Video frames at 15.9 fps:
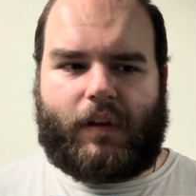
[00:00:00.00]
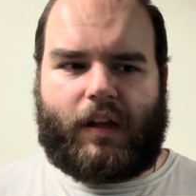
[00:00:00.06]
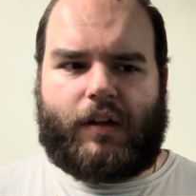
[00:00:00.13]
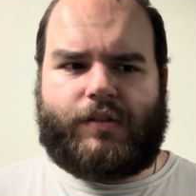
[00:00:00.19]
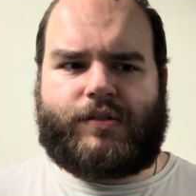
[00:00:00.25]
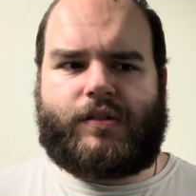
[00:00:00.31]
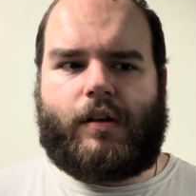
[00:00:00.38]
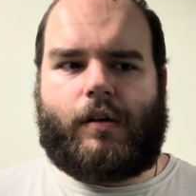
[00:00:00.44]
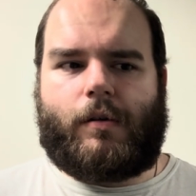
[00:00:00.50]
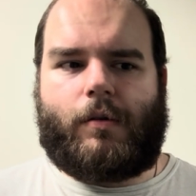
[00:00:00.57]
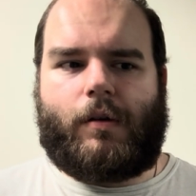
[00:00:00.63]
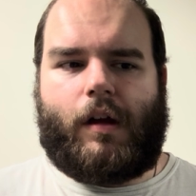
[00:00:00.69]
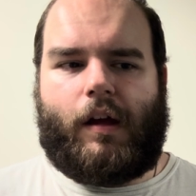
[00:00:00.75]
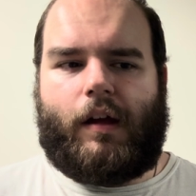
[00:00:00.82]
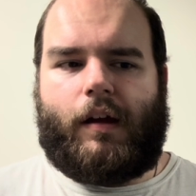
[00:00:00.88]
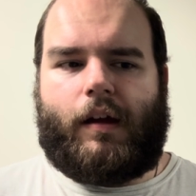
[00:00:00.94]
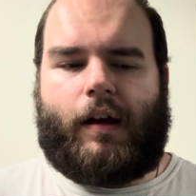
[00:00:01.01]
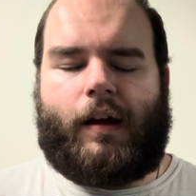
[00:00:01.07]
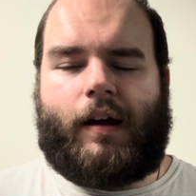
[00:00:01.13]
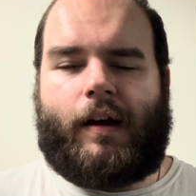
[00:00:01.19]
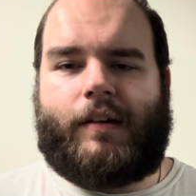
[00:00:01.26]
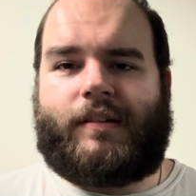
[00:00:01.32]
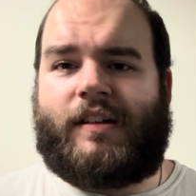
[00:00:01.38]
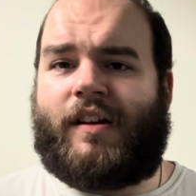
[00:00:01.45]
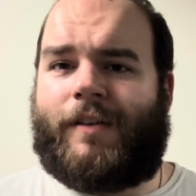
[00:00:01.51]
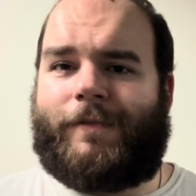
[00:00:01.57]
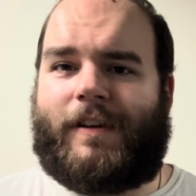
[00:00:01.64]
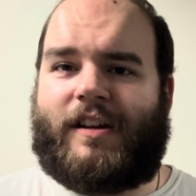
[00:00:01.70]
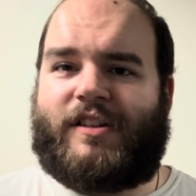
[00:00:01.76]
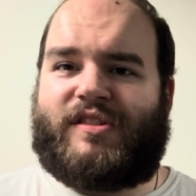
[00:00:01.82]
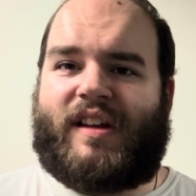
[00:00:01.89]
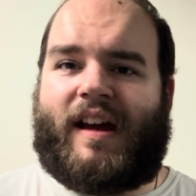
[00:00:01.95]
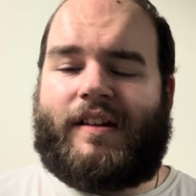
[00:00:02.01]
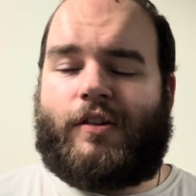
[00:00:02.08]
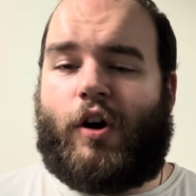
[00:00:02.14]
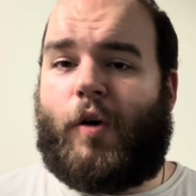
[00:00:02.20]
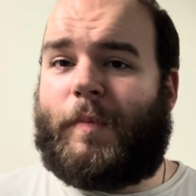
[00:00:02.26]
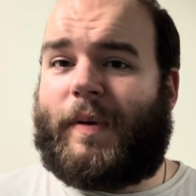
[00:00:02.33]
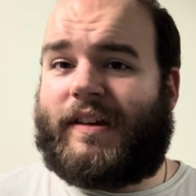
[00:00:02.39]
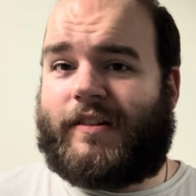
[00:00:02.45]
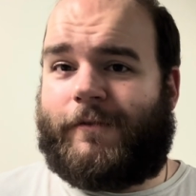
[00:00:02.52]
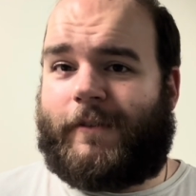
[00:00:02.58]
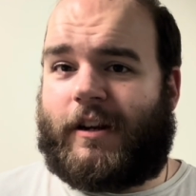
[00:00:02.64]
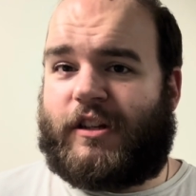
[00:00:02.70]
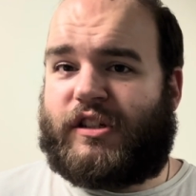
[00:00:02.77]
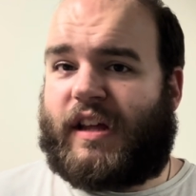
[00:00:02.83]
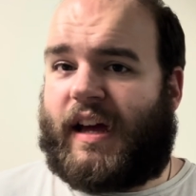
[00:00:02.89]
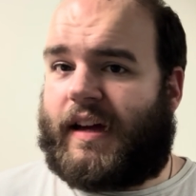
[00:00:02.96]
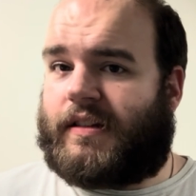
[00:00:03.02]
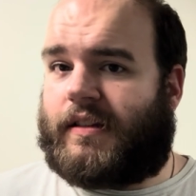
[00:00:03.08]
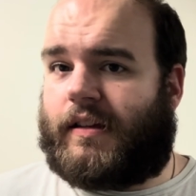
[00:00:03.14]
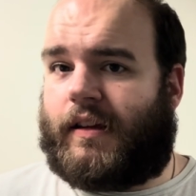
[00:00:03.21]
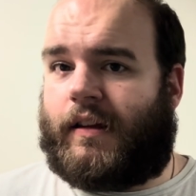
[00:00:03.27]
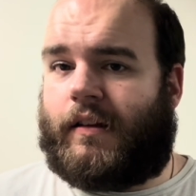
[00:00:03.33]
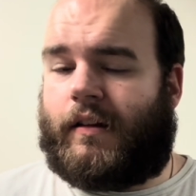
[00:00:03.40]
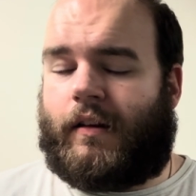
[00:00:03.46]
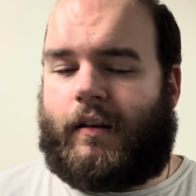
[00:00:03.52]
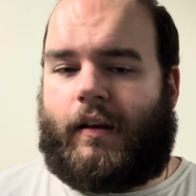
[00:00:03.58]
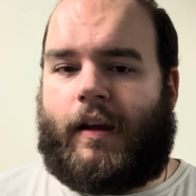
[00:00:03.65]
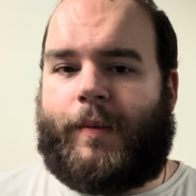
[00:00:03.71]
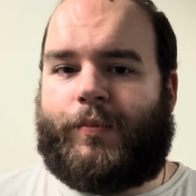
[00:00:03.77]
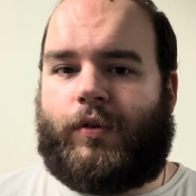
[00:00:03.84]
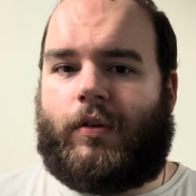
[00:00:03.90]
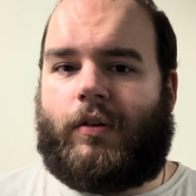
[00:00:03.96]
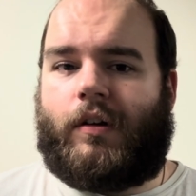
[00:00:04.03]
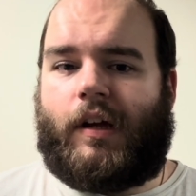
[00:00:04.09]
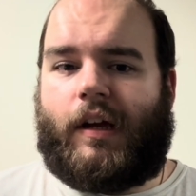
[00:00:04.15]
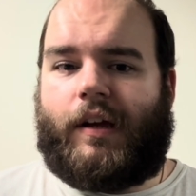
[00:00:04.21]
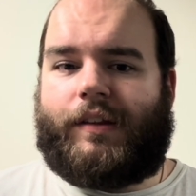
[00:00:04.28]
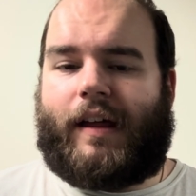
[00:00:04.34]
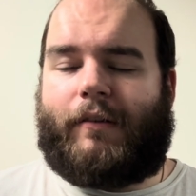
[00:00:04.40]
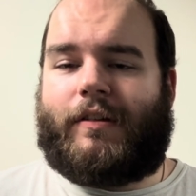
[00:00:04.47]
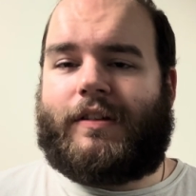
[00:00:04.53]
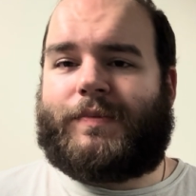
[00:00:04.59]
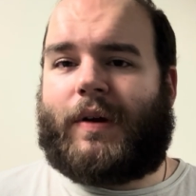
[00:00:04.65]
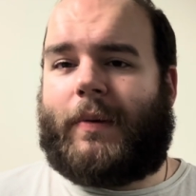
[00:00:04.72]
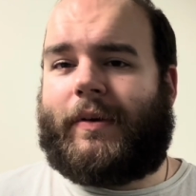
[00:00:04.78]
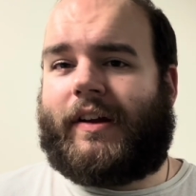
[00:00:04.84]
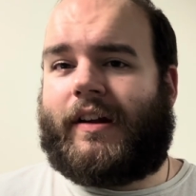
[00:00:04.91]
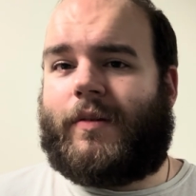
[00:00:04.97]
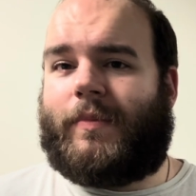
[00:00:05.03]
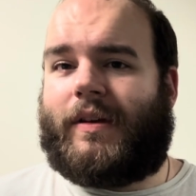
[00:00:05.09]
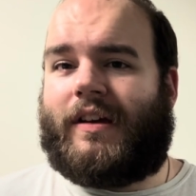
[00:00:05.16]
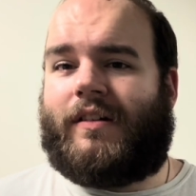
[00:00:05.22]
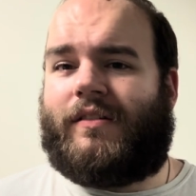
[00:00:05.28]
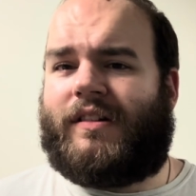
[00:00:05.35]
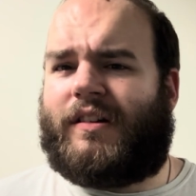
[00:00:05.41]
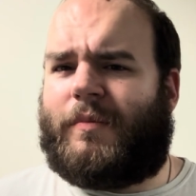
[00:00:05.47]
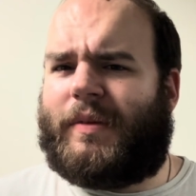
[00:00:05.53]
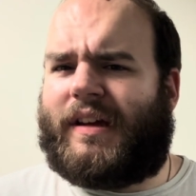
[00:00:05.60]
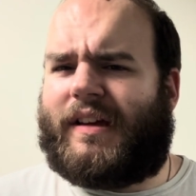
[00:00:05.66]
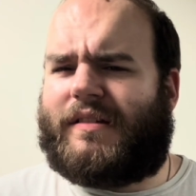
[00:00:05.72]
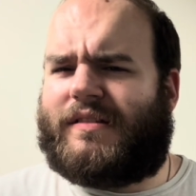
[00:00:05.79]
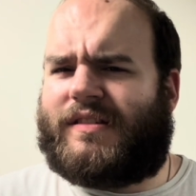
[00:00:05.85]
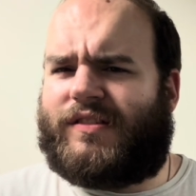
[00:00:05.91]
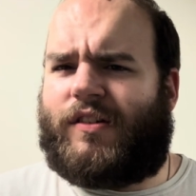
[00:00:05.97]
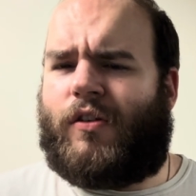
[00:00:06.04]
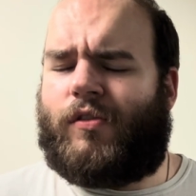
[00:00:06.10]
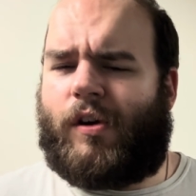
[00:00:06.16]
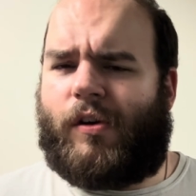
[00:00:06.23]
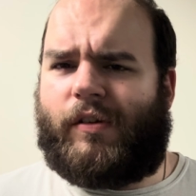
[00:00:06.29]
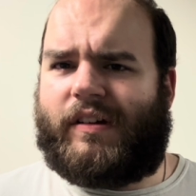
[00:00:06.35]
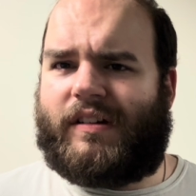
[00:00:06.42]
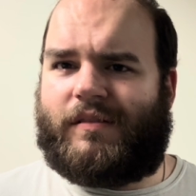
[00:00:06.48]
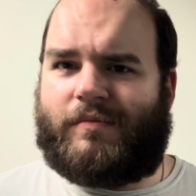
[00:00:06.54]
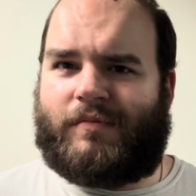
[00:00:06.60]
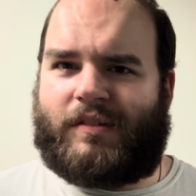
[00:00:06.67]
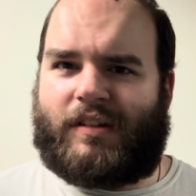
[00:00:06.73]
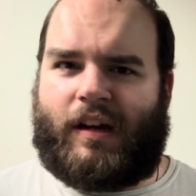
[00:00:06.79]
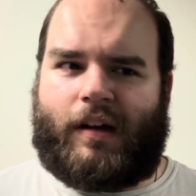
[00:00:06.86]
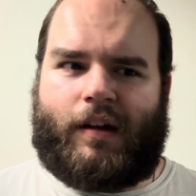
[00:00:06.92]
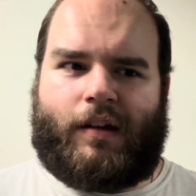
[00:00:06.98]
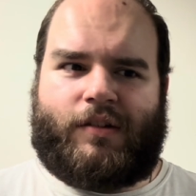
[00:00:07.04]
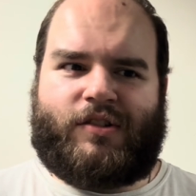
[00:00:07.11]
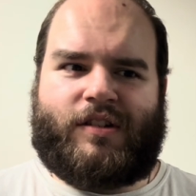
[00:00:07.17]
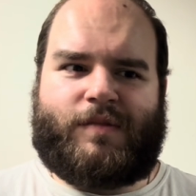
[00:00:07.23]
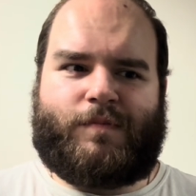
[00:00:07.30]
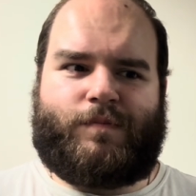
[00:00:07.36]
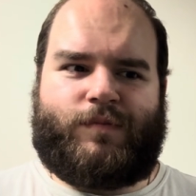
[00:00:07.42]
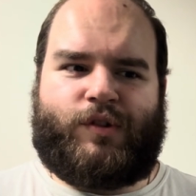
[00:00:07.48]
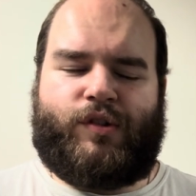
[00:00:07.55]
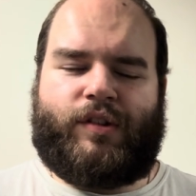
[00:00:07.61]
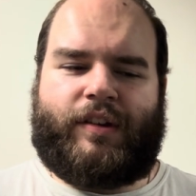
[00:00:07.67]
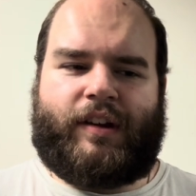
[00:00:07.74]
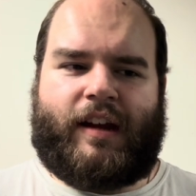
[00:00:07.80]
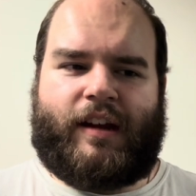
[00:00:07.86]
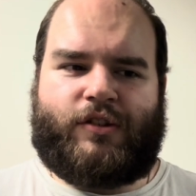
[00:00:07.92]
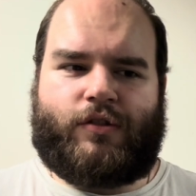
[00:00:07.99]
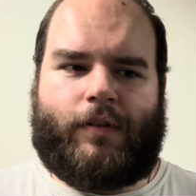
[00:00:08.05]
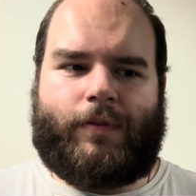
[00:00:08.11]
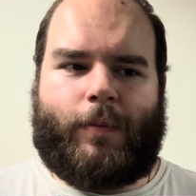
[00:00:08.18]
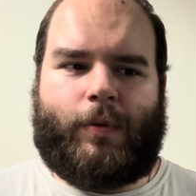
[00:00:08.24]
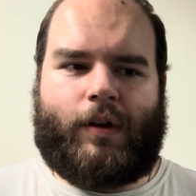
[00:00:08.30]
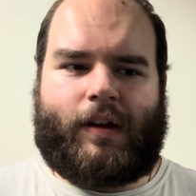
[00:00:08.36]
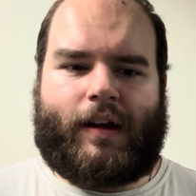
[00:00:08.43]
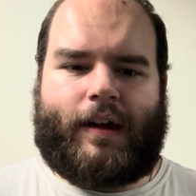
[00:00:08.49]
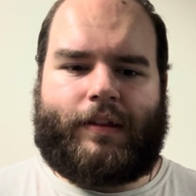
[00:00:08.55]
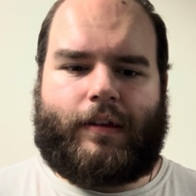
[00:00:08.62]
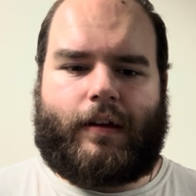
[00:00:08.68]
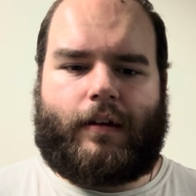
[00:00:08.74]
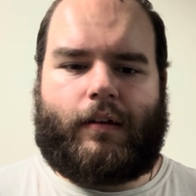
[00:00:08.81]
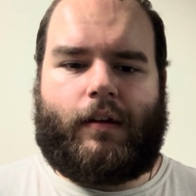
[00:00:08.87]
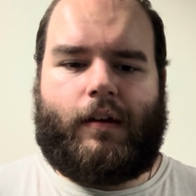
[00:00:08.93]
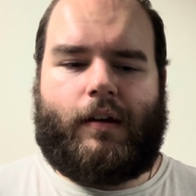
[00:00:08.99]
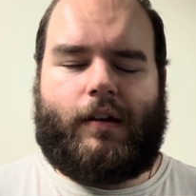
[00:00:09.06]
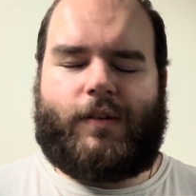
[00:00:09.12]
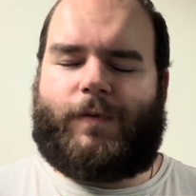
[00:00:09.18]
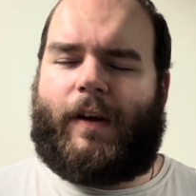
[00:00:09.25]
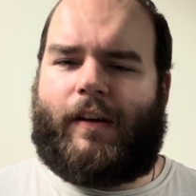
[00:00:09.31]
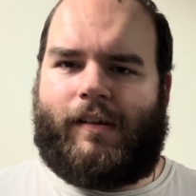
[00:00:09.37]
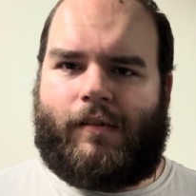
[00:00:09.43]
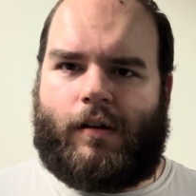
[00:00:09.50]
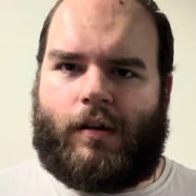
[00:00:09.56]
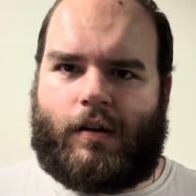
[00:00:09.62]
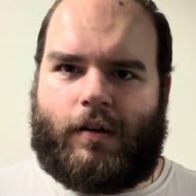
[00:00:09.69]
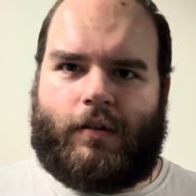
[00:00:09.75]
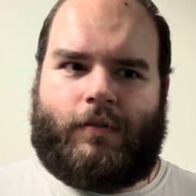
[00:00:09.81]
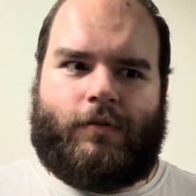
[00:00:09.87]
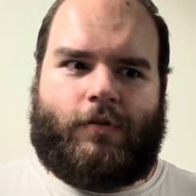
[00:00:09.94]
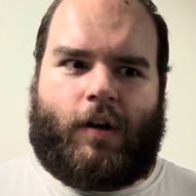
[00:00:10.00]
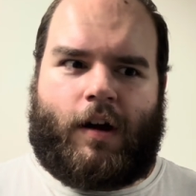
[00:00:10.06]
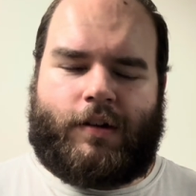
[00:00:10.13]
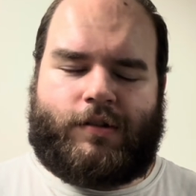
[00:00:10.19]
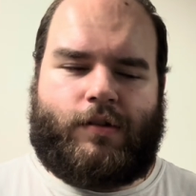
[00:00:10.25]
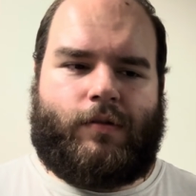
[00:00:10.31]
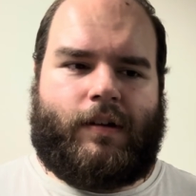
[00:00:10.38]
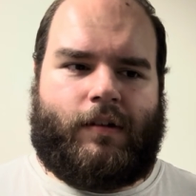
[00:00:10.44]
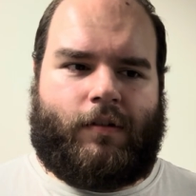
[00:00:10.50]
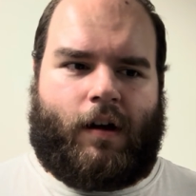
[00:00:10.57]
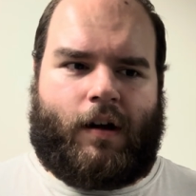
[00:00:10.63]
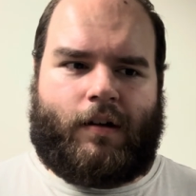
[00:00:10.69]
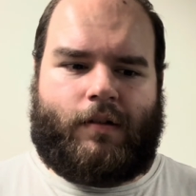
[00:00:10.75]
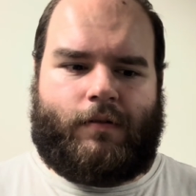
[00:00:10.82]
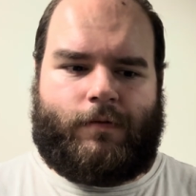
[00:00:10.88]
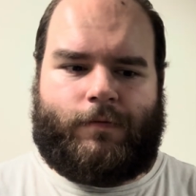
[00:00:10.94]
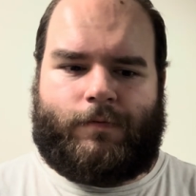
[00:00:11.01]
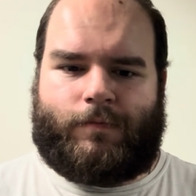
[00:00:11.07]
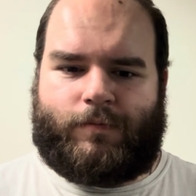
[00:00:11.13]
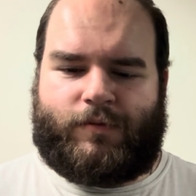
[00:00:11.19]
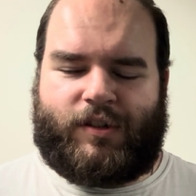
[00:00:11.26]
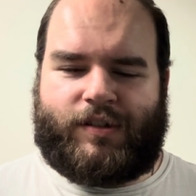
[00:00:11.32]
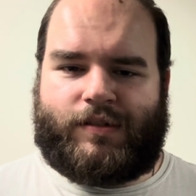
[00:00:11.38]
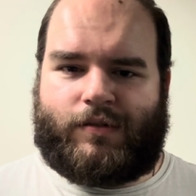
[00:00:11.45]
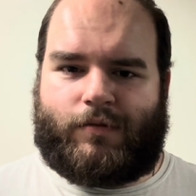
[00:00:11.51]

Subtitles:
So did not finish that, hoping to finish that in April. That one's probably going to be a little bit slow going, just due to the nature of the book, I think. It's very long, a lot to it, a lot of just